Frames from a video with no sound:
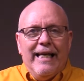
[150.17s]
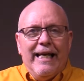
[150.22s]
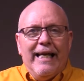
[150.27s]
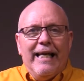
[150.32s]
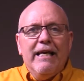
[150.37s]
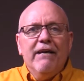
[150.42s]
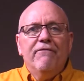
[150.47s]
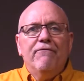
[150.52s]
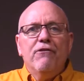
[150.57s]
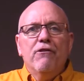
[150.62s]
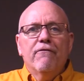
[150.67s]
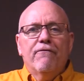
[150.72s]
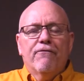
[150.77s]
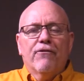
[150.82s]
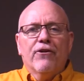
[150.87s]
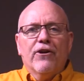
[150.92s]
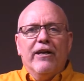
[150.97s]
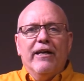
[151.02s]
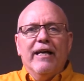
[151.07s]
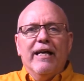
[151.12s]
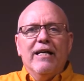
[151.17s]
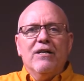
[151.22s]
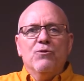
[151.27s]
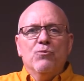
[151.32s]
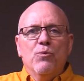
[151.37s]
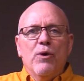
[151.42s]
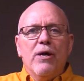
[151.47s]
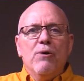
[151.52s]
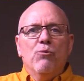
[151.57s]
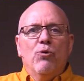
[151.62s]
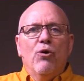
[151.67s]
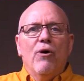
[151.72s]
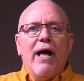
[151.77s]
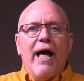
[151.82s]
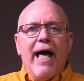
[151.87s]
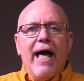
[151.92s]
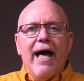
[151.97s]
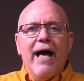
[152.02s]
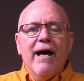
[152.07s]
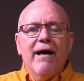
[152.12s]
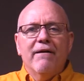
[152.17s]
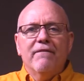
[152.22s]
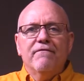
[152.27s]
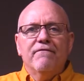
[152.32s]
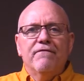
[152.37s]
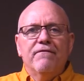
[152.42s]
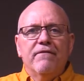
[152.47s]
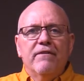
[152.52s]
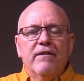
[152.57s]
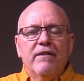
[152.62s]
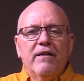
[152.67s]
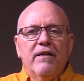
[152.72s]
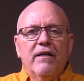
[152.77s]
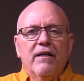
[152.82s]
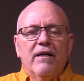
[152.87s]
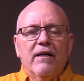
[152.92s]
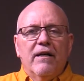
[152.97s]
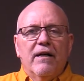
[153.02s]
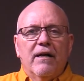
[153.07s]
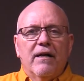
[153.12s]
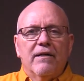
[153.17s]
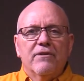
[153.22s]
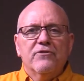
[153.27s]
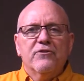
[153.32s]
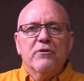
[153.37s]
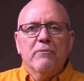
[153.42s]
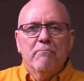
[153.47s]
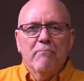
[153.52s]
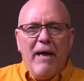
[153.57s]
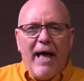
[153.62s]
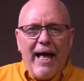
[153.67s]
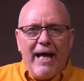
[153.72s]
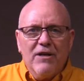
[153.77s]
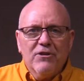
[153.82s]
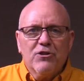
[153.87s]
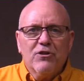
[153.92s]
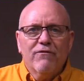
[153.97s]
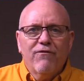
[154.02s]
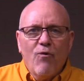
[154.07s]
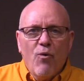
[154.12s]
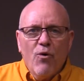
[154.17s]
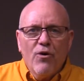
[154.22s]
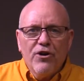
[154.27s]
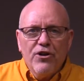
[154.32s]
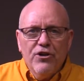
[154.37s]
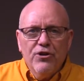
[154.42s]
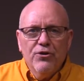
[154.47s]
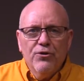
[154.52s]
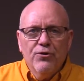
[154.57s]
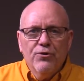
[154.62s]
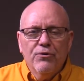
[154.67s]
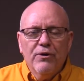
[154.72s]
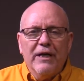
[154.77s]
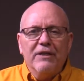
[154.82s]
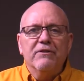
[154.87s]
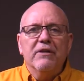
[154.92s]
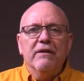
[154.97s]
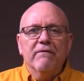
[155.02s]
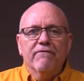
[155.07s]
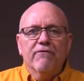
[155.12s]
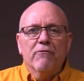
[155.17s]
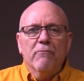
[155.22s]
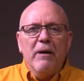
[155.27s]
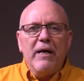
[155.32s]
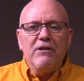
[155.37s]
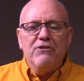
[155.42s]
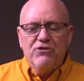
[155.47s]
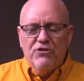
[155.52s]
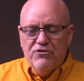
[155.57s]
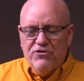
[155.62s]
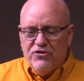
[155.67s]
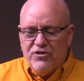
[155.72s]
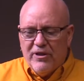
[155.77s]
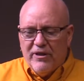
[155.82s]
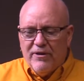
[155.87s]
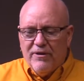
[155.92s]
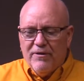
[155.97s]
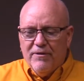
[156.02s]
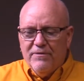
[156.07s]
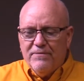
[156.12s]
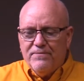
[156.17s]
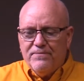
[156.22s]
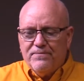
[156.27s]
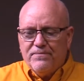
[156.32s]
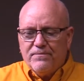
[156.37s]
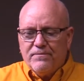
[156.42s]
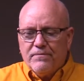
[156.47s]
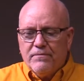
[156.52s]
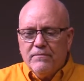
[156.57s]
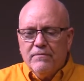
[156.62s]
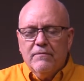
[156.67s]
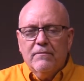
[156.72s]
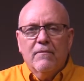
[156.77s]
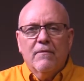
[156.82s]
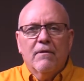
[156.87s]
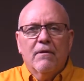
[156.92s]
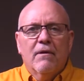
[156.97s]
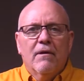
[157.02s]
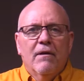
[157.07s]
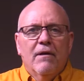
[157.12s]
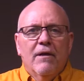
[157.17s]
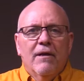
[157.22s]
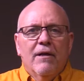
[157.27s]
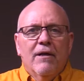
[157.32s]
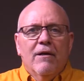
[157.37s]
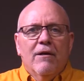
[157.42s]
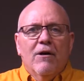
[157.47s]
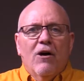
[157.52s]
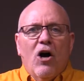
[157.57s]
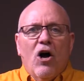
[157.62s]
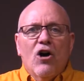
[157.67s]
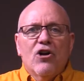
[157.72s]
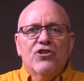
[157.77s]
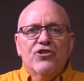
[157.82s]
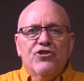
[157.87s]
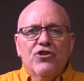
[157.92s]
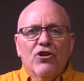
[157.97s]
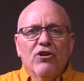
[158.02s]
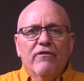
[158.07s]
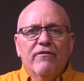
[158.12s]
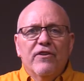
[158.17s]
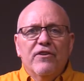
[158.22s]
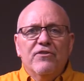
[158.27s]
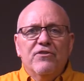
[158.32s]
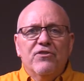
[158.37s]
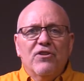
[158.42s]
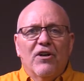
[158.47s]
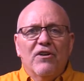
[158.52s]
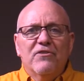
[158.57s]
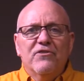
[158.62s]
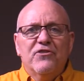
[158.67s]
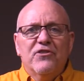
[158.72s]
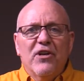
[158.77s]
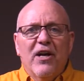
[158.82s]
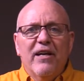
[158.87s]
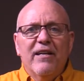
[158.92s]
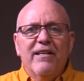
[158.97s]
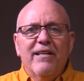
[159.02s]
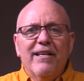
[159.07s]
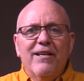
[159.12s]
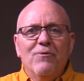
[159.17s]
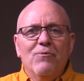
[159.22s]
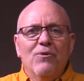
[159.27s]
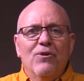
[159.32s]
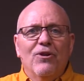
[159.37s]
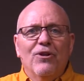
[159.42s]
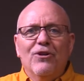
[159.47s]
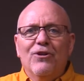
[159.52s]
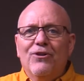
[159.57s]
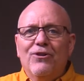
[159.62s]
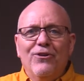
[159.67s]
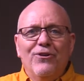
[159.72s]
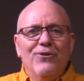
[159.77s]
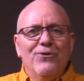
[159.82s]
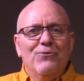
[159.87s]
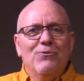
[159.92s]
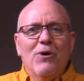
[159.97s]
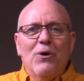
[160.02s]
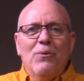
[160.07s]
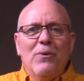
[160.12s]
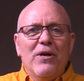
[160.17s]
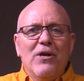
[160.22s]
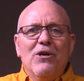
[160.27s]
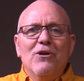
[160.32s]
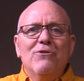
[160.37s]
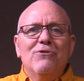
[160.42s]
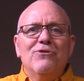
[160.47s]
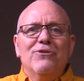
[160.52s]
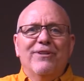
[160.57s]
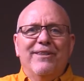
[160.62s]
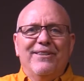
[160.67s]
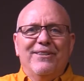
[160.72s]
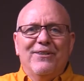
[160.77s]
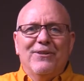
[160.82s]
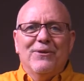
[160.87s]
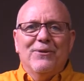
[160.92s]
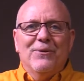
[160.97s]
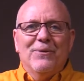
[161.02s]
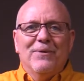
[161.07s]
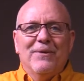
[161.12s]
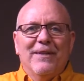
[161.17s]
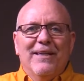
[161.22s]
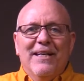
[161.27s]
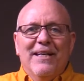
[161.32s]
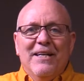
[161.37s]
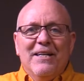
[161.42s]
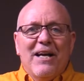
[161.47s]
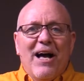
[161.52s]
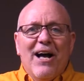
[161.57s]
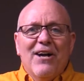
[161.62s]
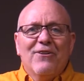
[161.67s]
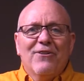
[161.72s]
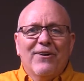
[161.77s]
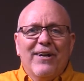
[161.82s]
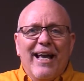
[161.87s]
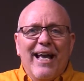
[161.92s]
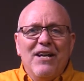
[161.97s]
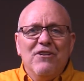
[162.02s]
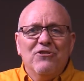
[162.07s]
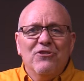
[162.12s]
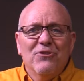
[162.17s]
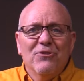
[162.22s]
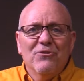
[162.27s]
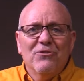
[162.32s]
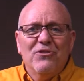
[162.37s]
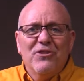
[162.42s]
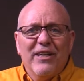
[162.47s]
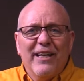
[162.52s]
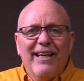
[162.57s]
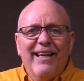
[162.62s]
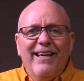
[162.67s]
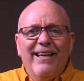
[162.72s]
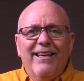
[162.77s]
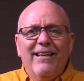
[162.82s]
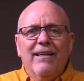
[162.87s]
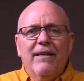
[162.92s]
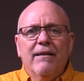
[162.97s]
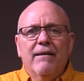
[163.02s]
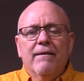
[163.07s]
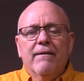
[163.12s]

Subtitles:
If you forget, we will have some masks for you at the information center. Our service on Sunday will include what we usually do: congregational singing,